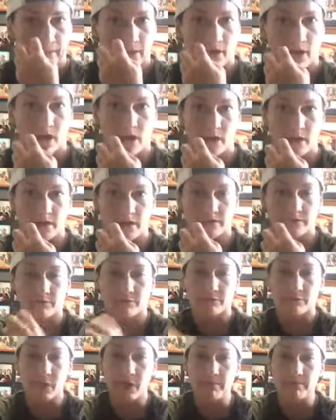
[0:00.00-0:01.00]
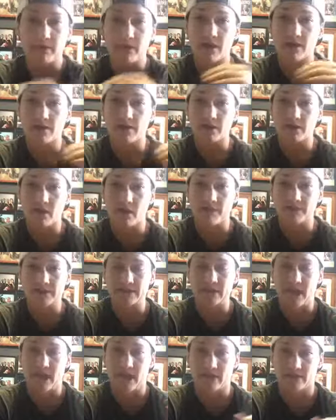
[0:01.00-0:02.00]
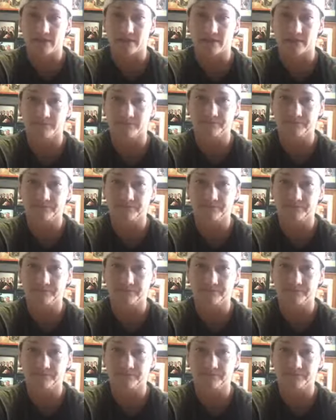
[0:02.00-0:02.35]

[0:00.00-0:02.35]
on framing on the glove side.